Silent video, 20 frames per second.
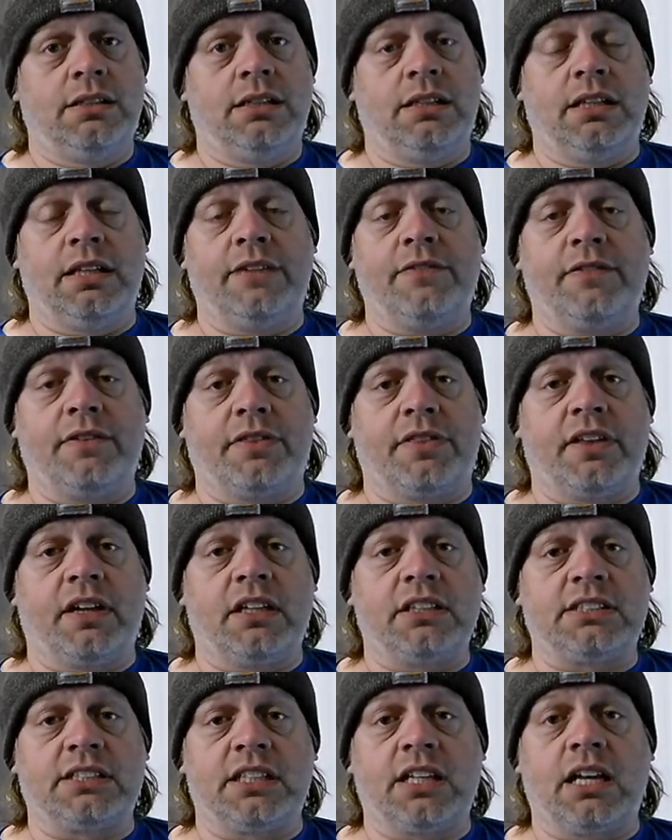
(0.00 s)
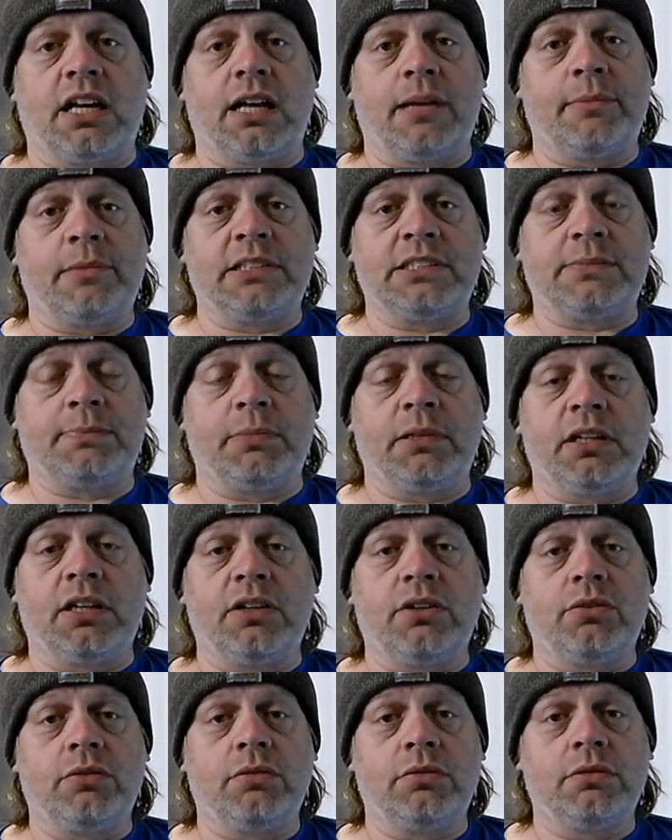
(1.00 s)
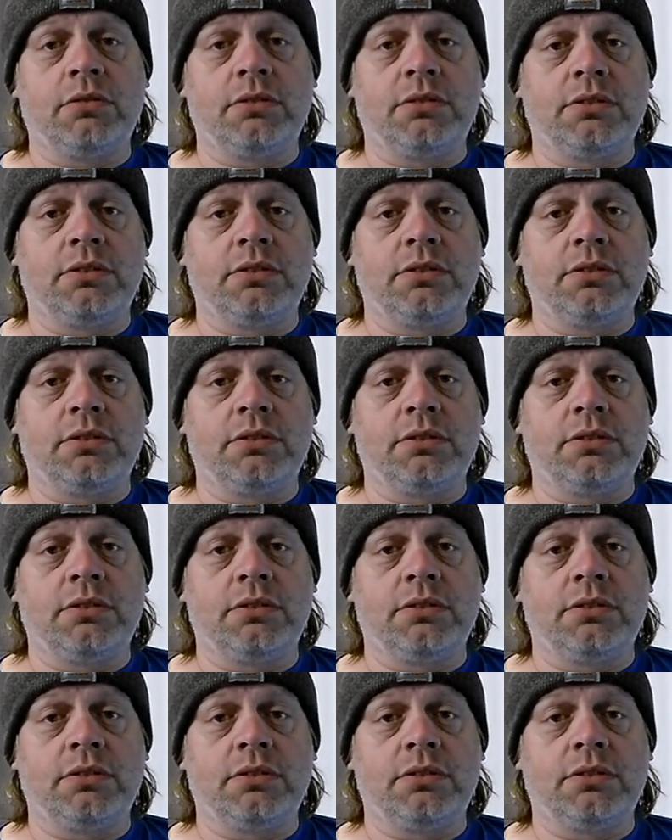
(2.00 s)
leave your thoughts and comments below.